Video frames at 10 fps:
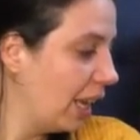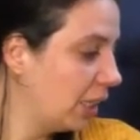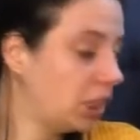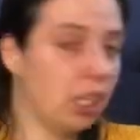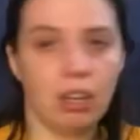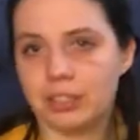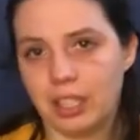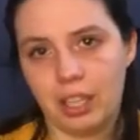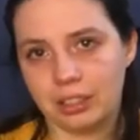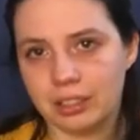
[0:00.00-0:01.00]
She loves
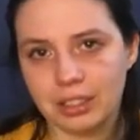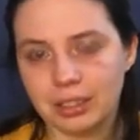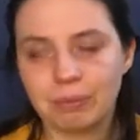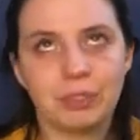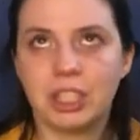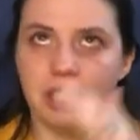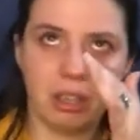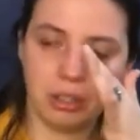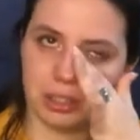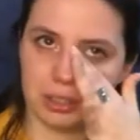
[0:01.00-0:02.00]
yarns. She
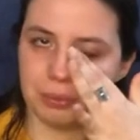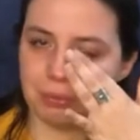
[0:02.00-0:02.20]
does.